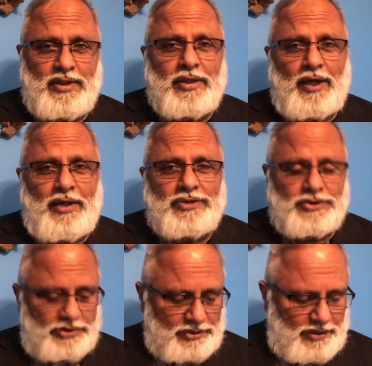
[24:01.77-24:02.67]
God is a
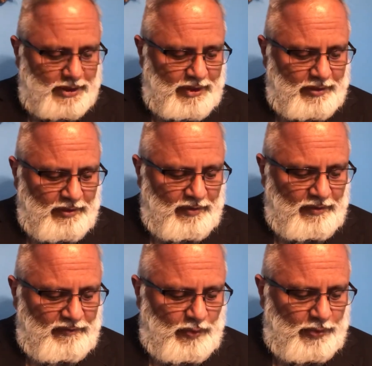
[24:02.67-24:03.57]
just God,
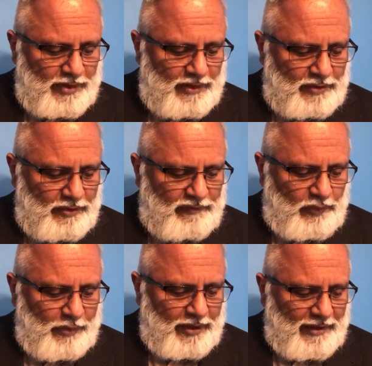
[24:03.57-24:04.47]
for we are, for
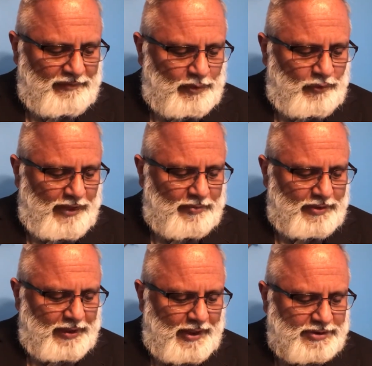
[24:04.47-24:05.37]
we are left a
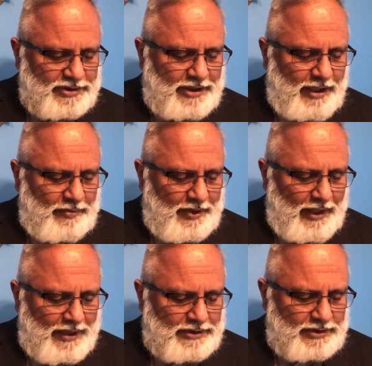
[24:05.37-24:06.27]
remnant that has escaped,
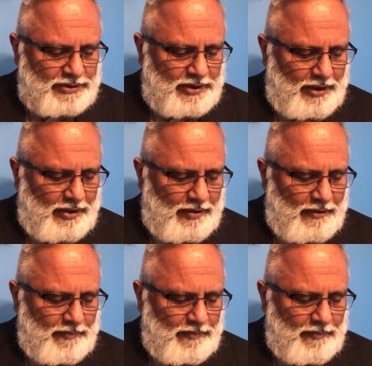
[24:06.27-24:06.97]
as is today.